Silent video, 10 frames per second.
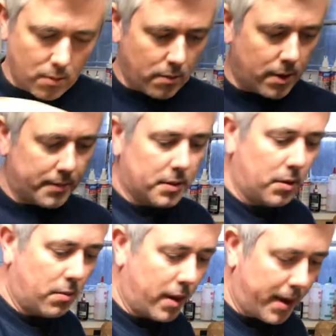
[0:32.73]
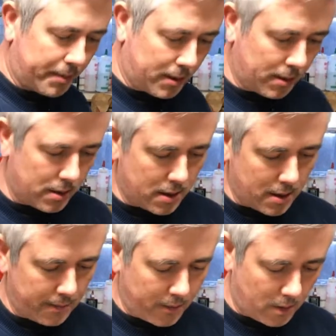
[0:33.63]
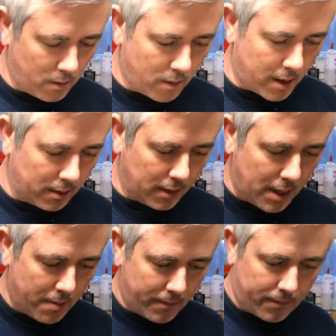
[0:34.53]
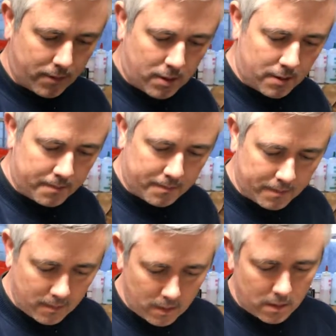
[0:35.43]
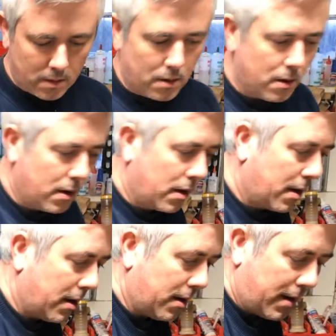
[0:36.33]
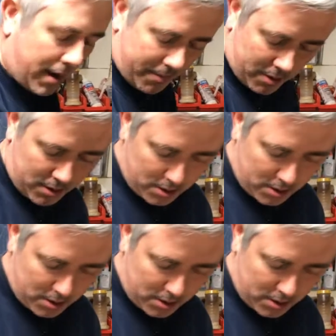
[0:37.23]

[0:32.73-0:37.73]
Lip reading: Obviously wrapped fairly well to keep it from getting damaged in